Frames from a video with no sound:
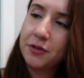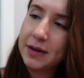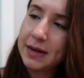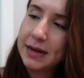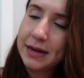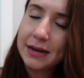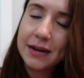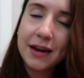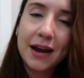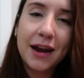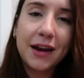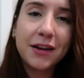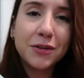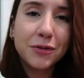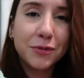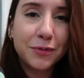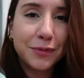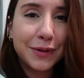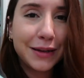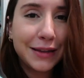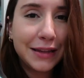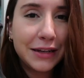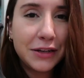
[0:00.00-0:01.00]
green. I
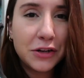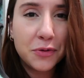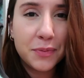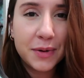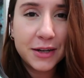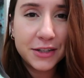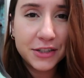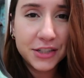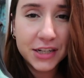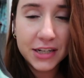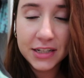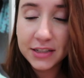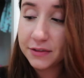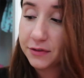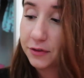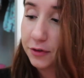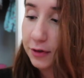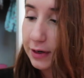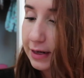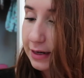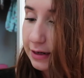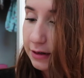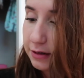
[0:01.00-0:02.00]
don't really know my shades of
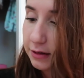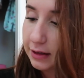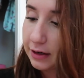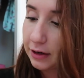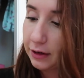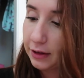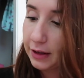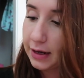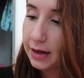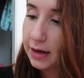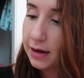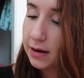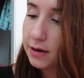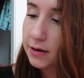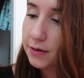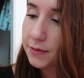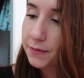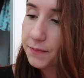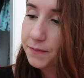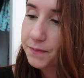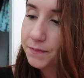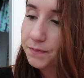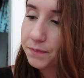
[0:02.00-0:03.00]
green, clearly.
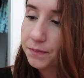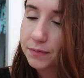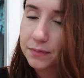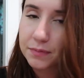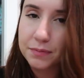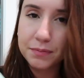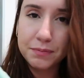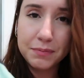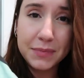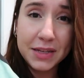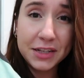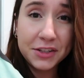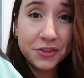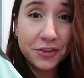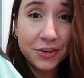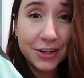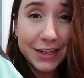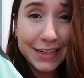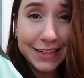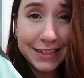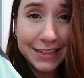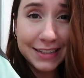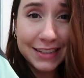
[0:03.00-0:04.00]
Mint
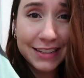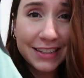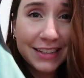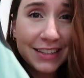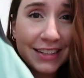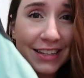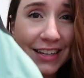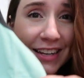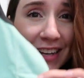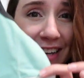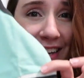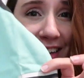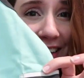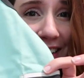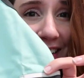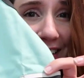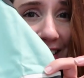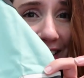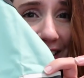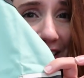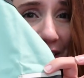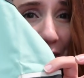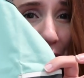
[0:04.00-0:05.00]
green?
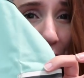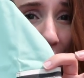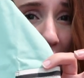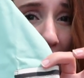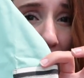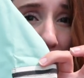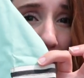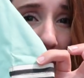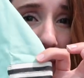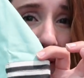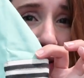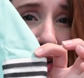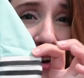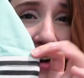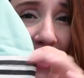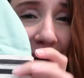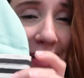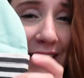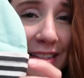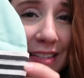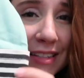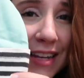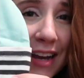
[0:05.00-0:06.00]
Little romper,
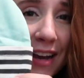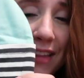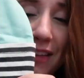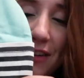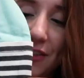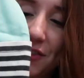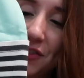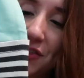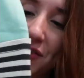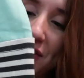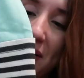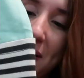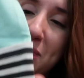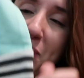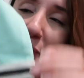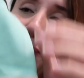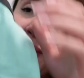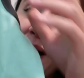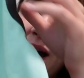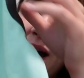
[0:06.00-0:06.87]
and it's got little striped